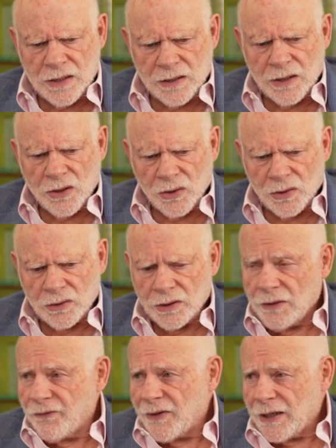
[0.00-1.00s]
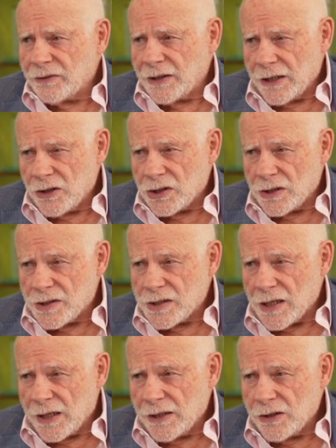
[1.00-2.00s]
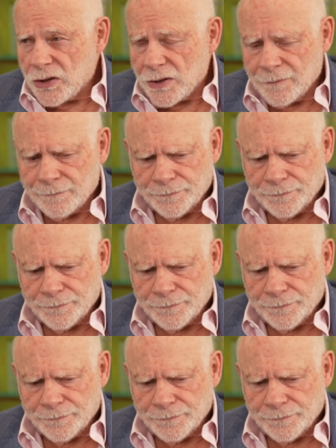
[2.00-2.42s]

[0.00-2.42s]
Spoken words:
in the early foundation stage.